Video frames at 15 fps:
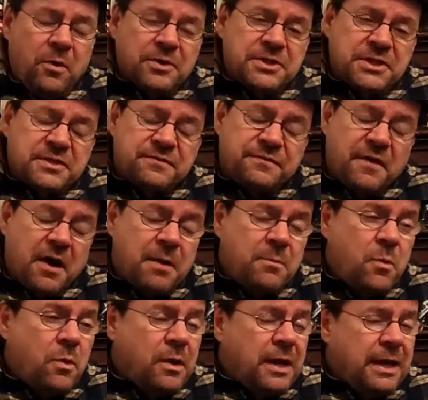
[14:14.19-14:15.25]
What is far
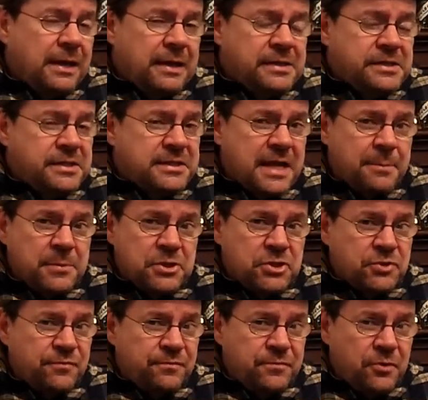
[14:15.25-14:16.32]
more likely to
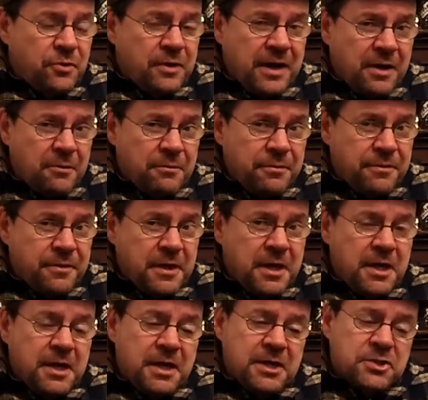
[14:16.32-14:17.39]
damage your health
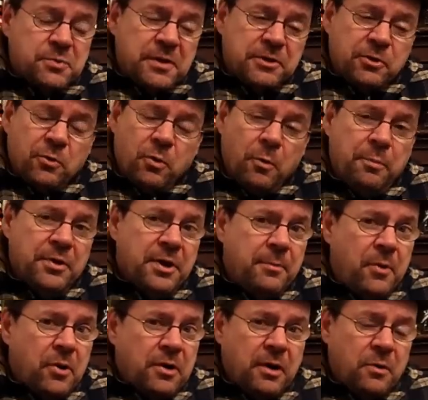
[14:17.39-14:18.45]
is when you open a
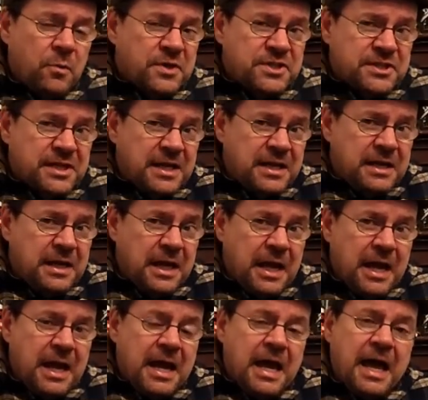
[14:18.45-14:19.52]
bottle of whisky
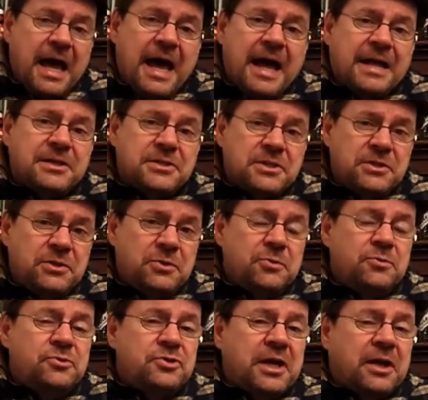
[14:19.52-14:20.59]
and
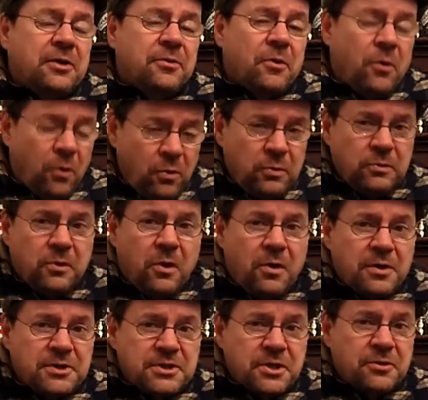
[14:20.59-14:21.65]
you drink the whole
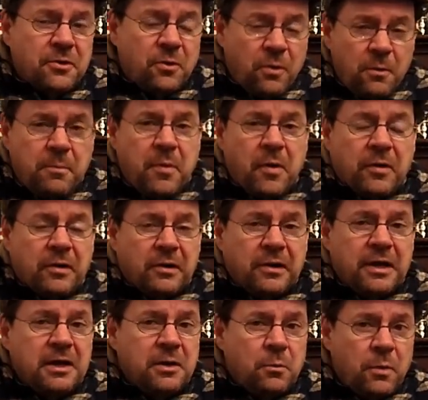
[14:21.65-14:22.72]
lot, the whole
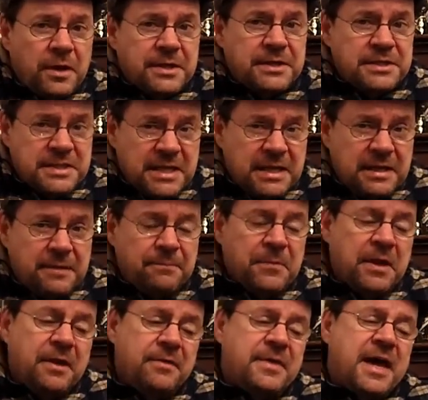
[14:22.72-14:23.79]
bottle in one day.
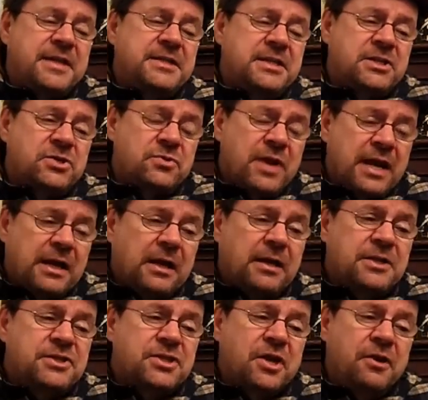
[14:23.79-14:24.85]
That is
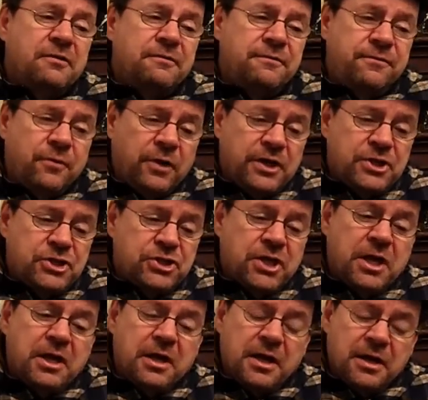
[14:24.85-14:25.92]
reckless,
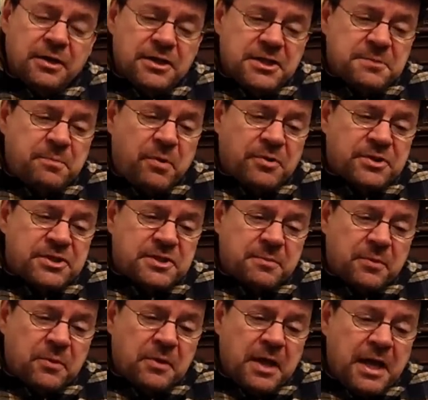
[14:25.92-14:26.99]
foolish,
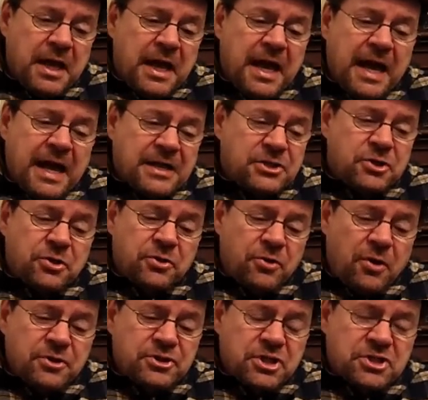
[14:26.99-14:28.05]
irresponsible, and you're
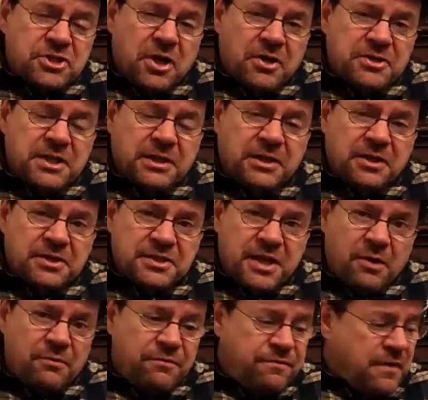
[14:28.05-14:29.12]
not just hurting
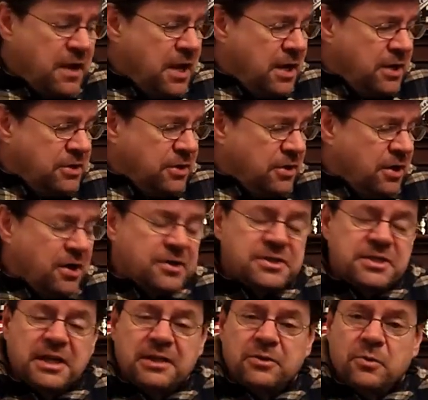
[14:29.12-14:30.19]
yourself, you're
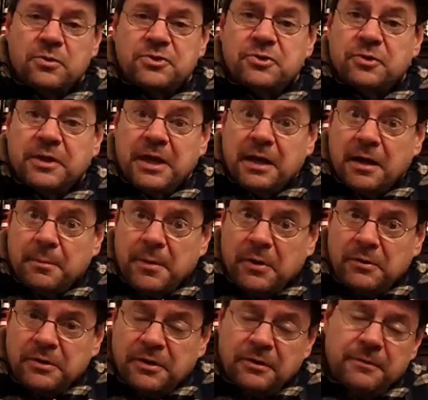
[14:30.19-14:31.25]
hurting those who care
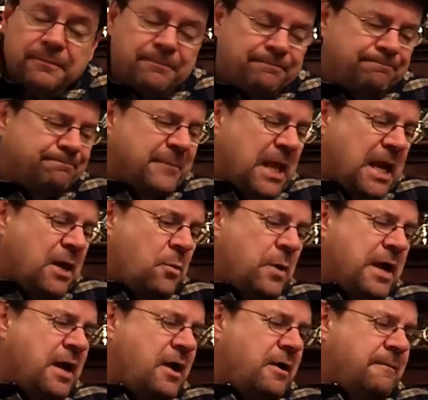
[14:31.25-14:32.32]
about you. There
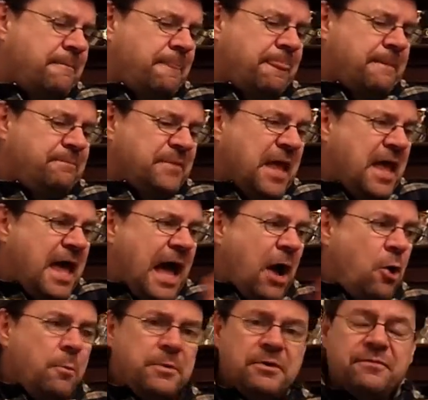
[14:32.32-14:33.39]
we are.
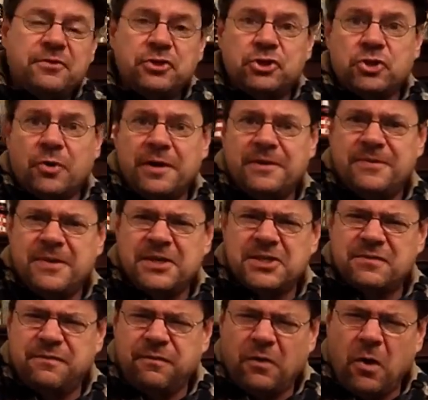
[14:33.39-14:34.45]
I hope you've enjoyed
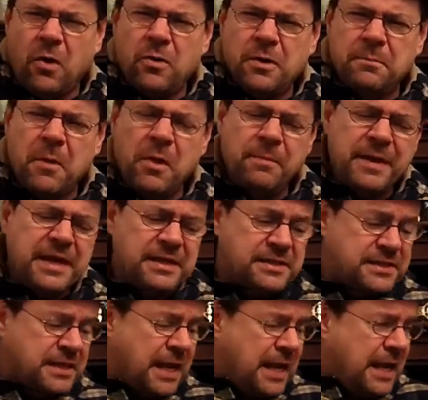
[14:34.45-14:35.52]
this vlog,
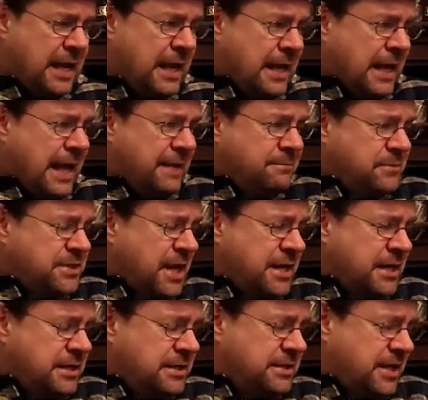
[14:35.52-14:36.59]
Maltmates. I'm
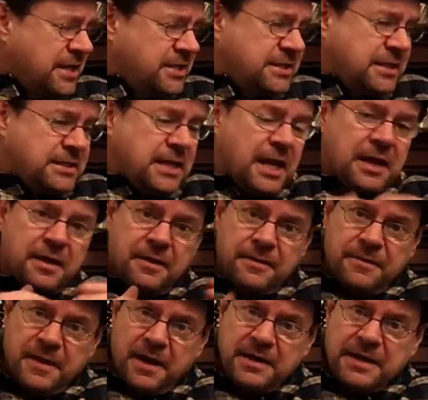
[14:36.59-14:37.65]
done and dusted.
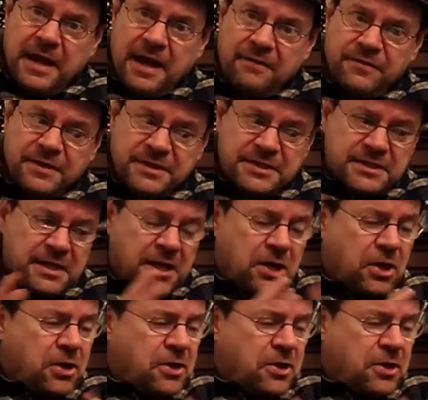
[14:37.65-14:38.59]
There you have it.